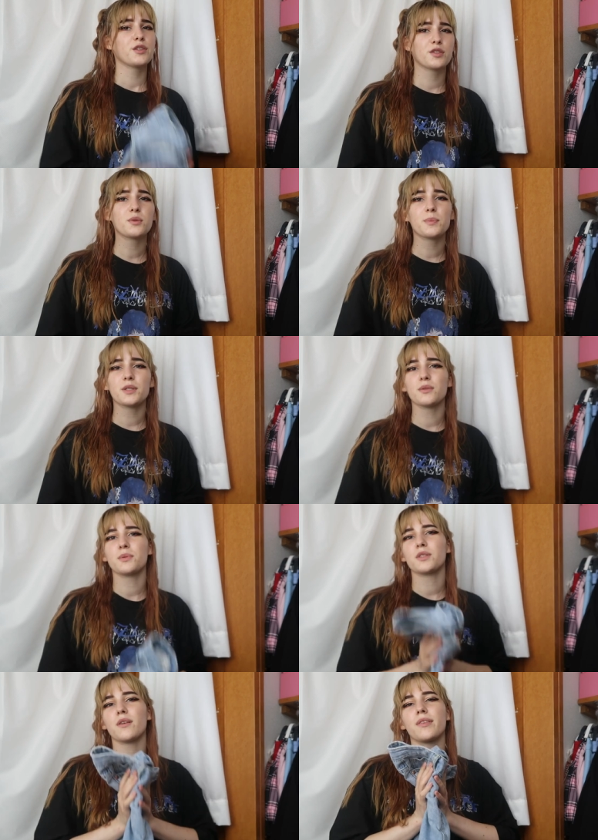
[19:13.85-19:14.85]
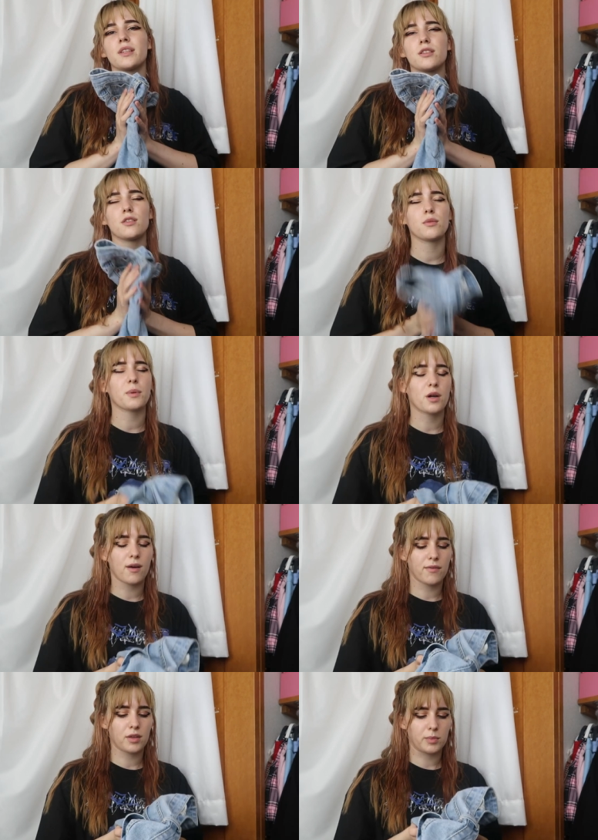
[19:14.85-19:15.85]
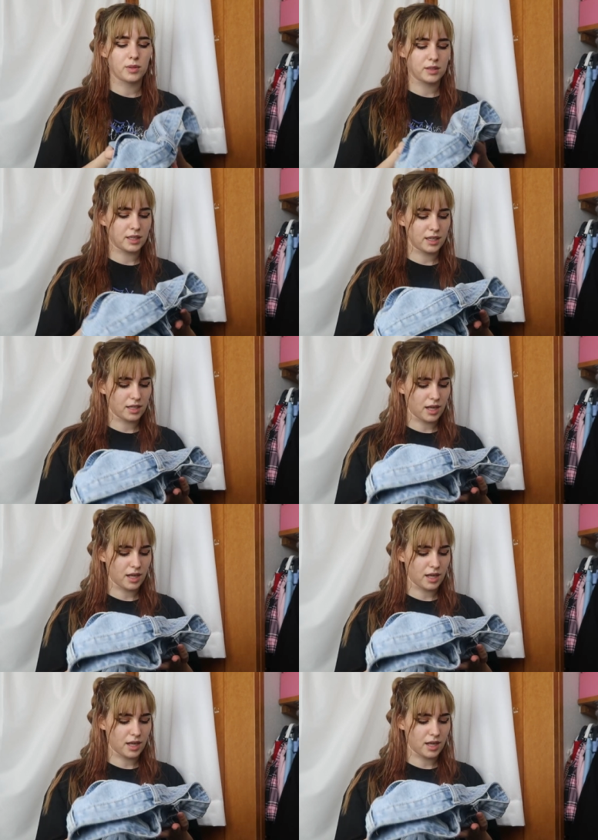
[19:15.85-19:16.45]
Super, super soft and super comfortable and